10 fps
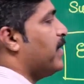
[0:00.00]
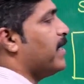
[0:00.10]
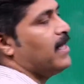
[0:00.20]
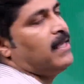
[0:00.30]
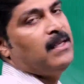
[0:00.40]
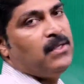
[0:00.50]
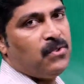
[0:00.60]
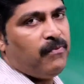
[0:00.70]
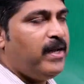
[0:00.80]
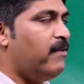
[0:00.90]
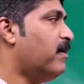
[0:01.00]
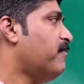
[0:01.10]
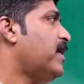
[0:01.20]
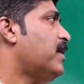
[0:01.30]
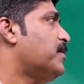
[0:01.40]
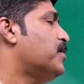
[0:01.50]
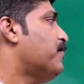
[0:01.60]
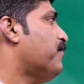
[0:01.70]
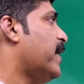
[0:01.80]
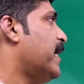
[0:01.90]
degree. So whenever we need to
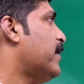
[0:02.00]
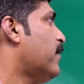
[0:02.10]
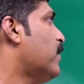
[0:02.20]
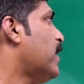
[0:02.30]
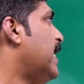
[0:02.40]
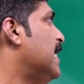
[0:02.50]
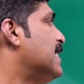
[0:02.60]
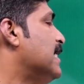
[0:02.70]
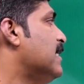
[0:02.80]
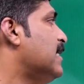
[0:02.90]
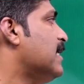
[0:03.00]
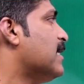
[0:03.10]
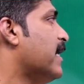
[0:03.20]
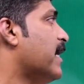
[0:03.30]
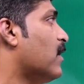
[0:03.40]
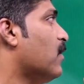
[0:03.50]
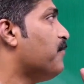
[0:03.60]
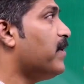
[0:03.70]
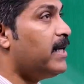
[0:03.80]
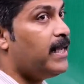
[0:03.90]
find out each interior angle
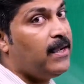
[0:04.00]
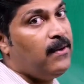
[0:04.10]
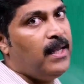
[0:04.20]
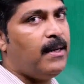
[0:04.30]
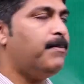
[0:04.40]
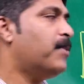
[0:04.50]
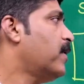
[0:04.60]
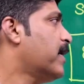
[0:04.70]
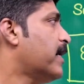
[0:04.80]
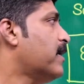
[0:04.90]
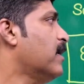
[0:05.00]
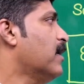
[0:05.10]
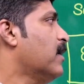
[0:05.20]
of a regular polygon,